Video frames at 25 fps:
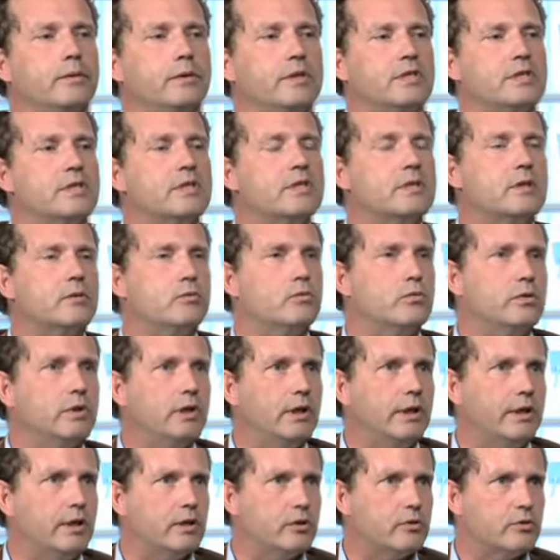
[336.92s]
this is a
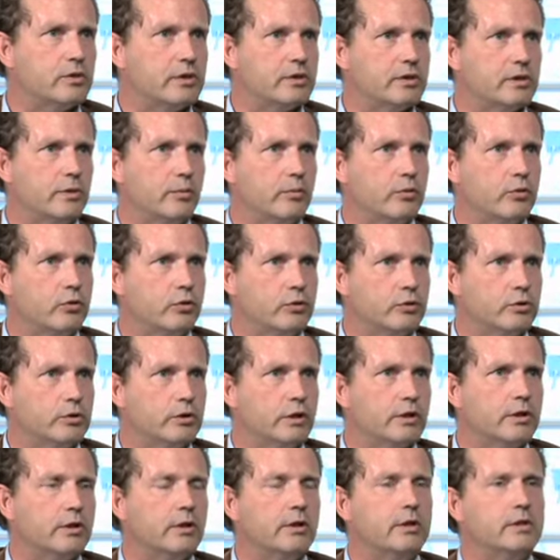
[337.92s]
really interesting
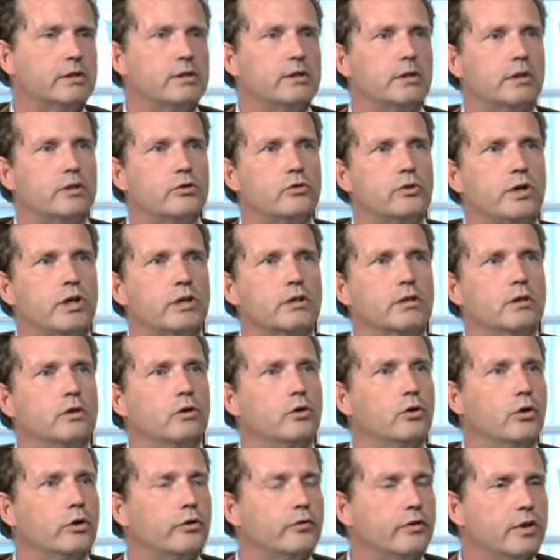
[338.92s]
project, and it's attracting a
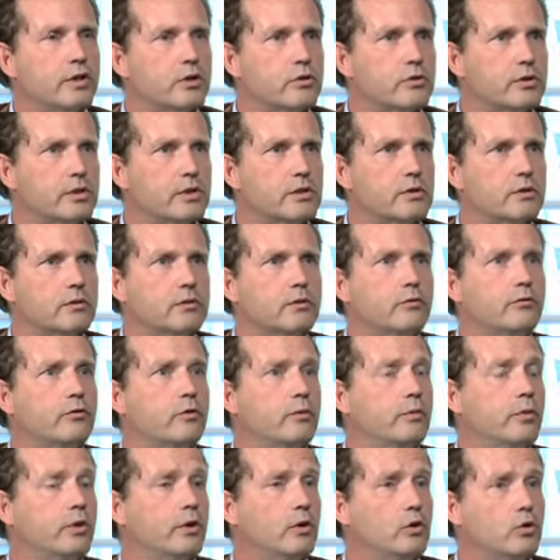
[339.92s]
lot of interest
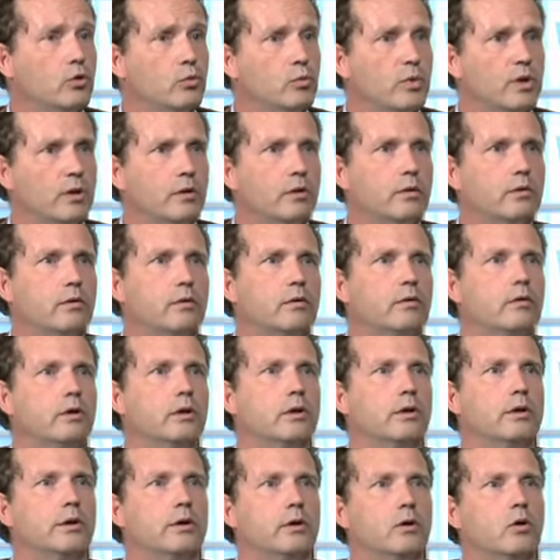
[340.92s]
from the human
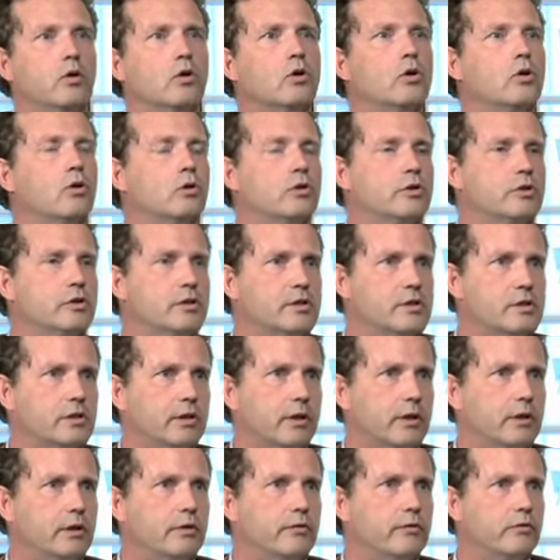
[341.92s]
oncology
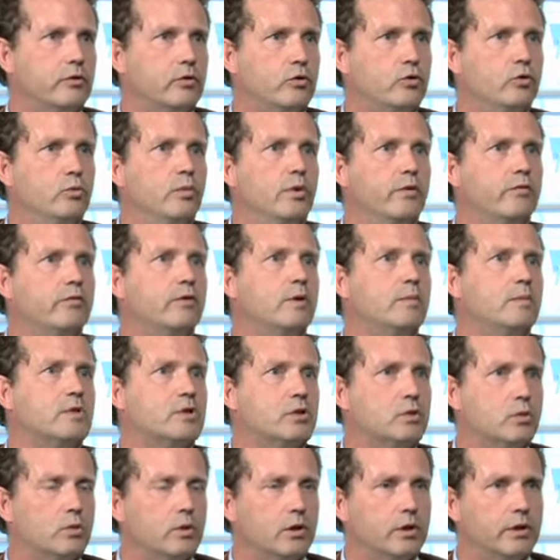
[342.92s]
side and the human
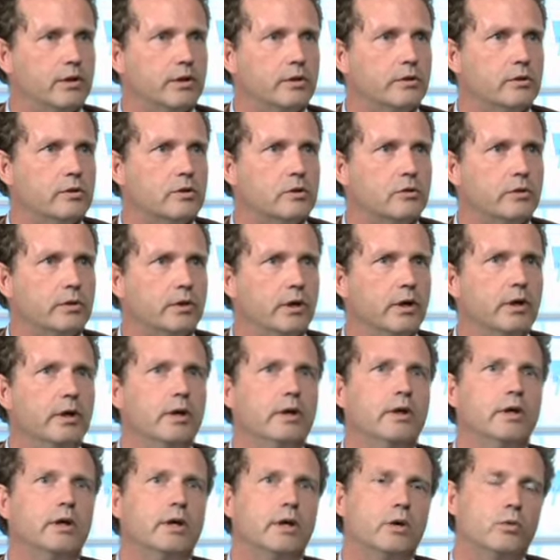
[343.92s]
pharmaceutical industry,
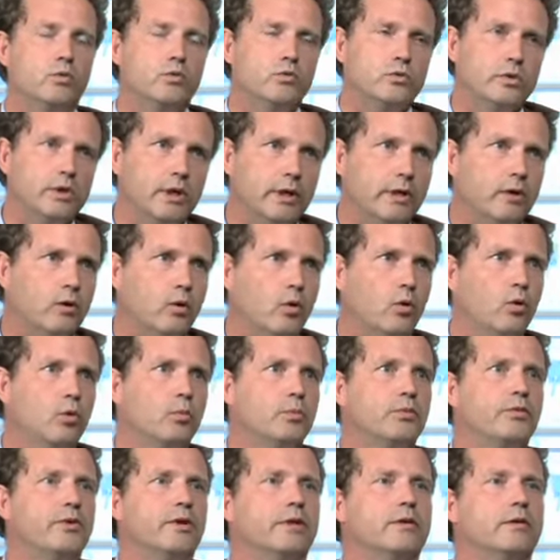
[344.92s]
and really hope
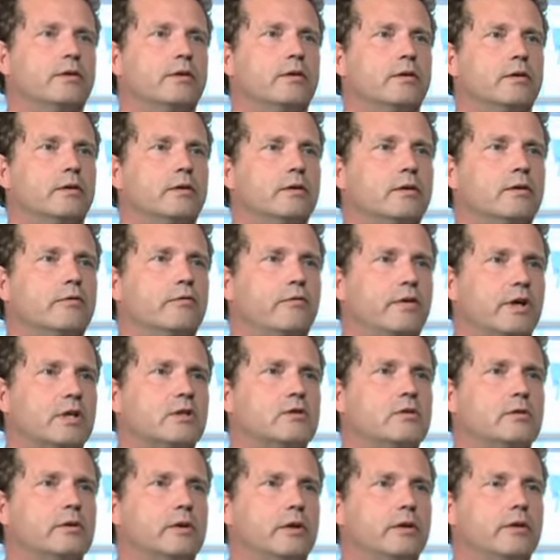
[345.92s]
that the
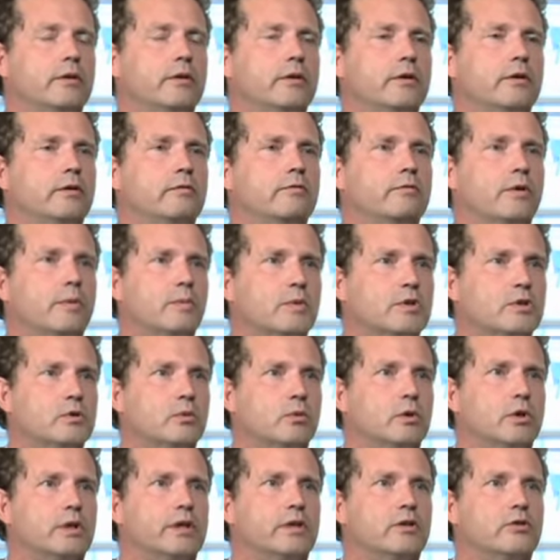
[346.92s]
veterinary
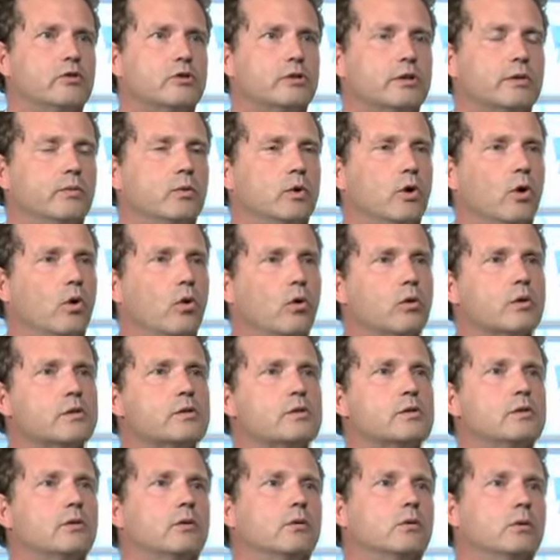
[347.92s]
pharmaceutical industry will
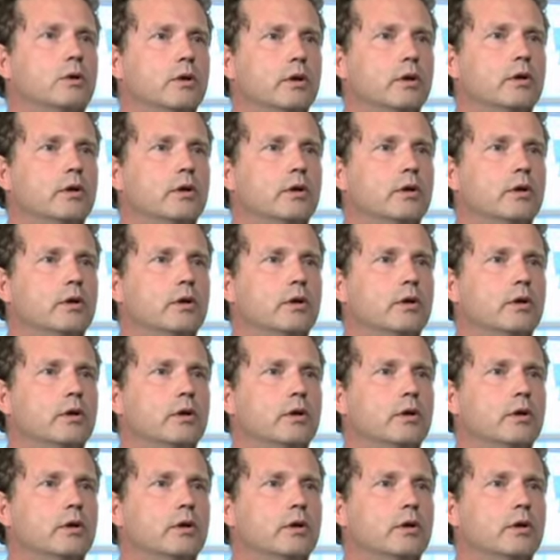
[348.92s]
also